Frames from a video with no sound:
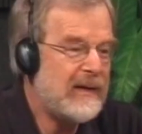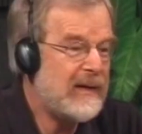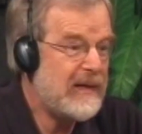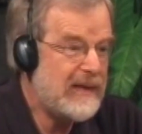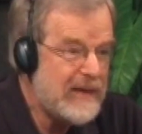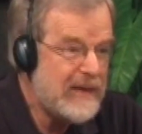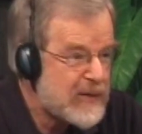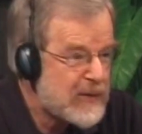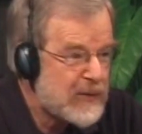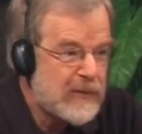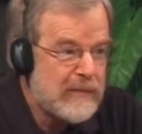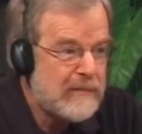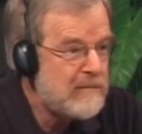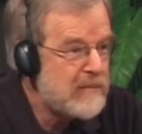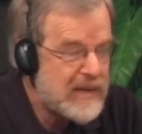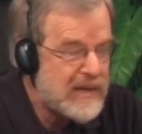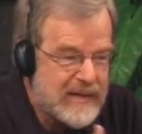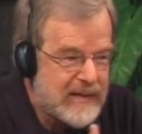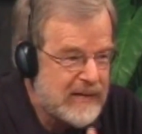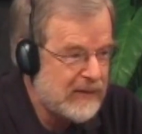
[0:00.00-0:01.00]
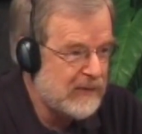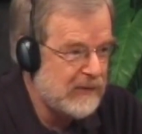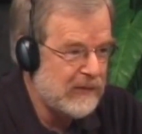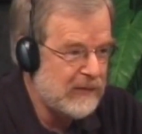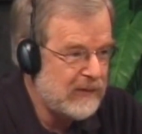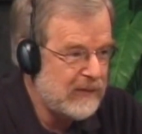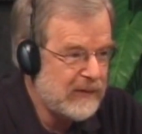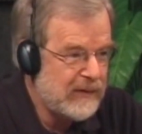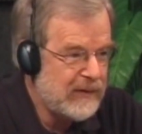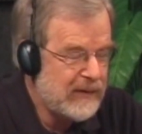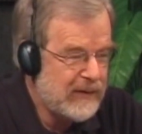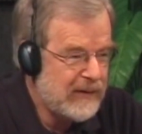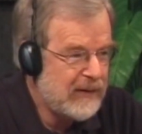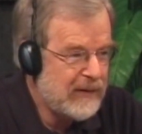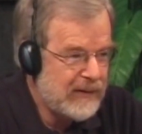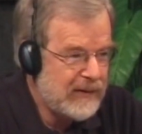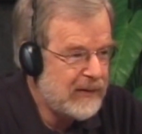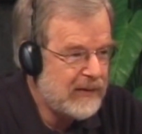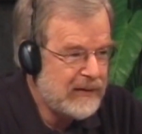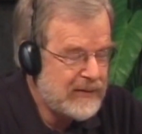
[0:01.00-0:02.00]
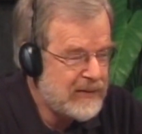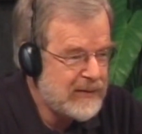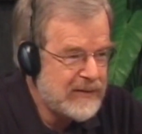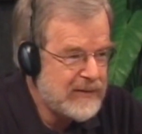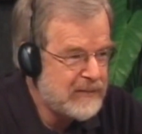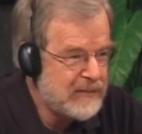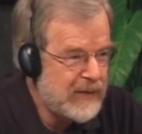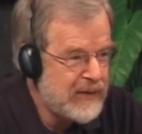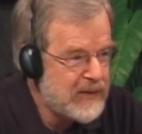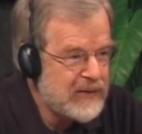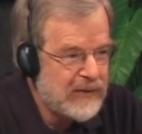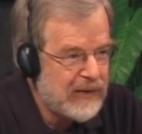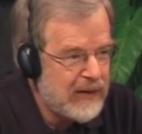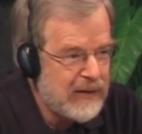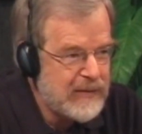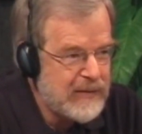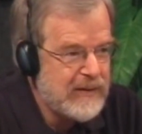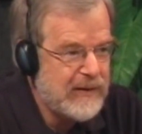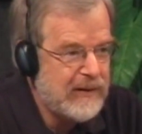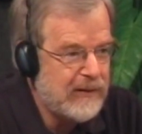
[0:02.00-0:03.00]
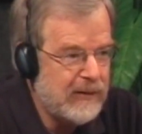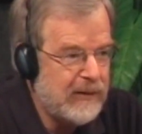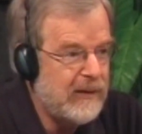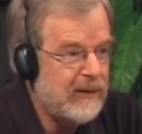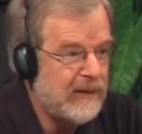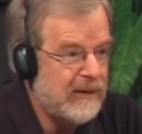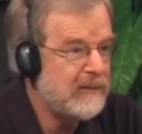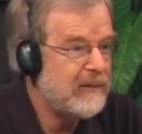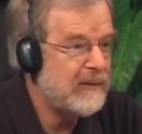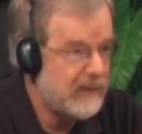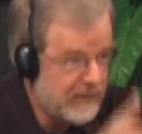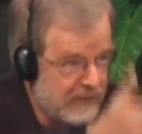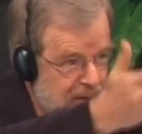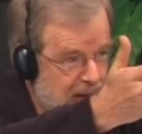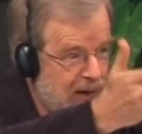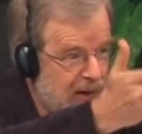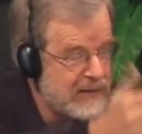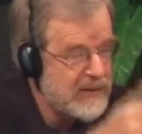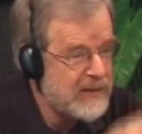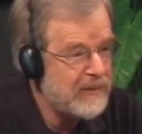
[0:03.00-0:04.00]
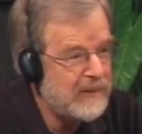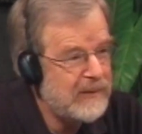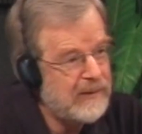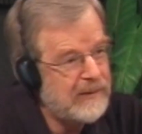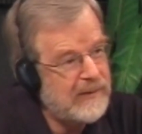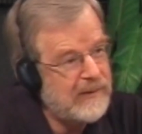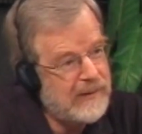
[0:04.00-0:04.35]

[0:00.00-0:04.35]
Eastern mystical, it just makes your hair stand on end, if you had some hair.